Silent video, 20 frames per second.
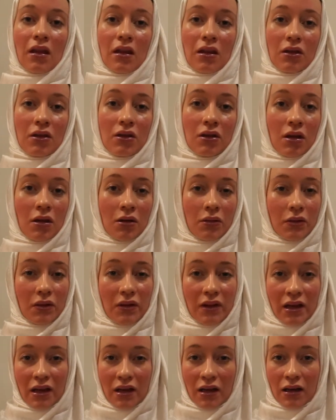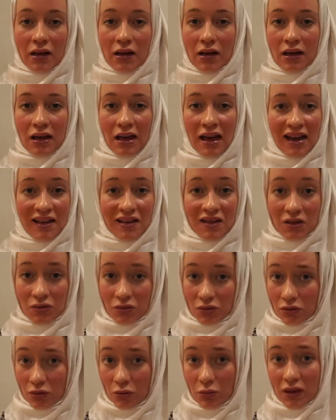You know, the
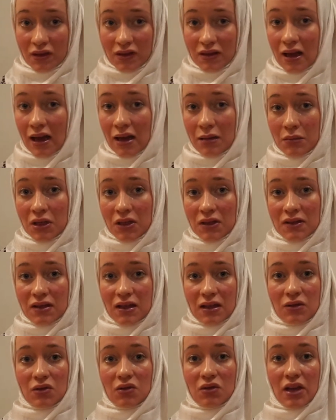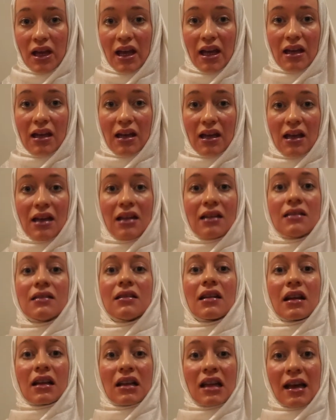classroom assignments that you take in the
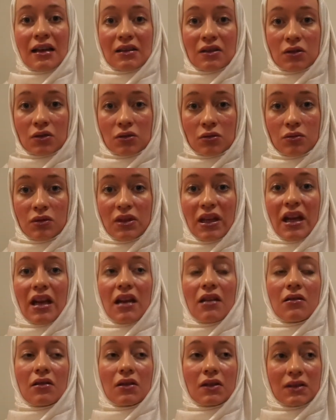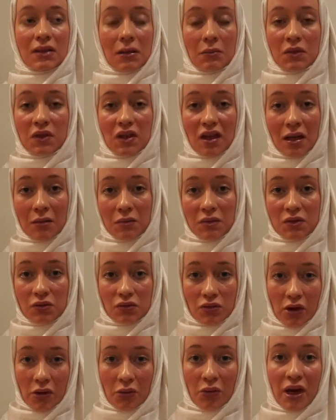classroom, they sometimes
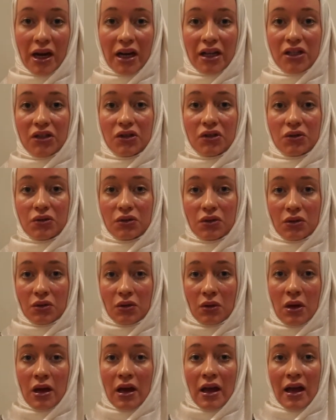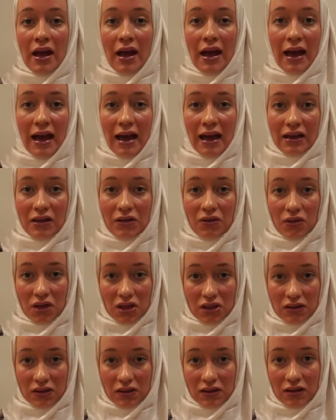require you to
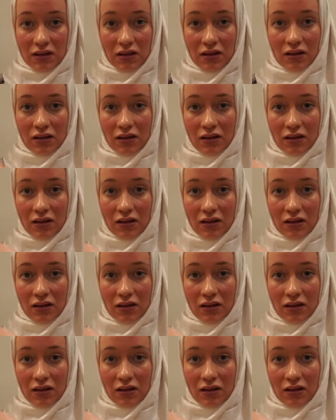handwritten,